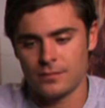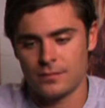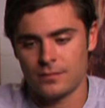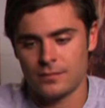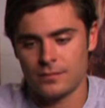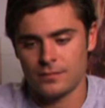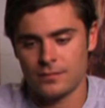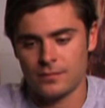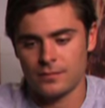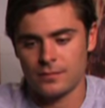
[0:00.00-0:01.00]

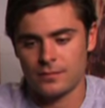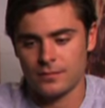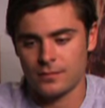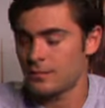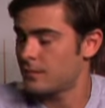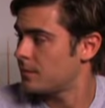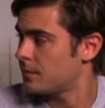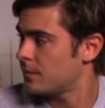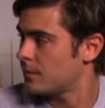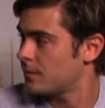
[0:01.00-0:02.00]

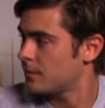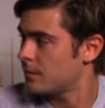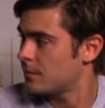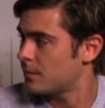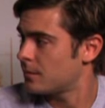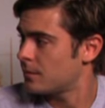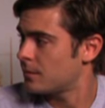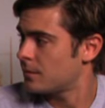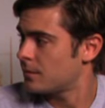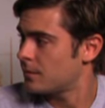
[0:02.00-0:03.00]

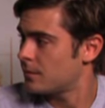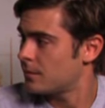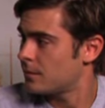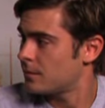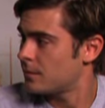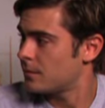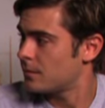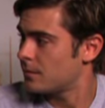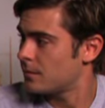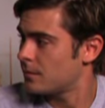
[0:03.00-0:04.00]

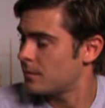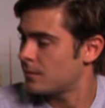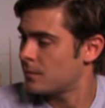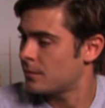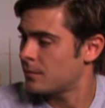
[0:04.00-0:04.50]
(silent)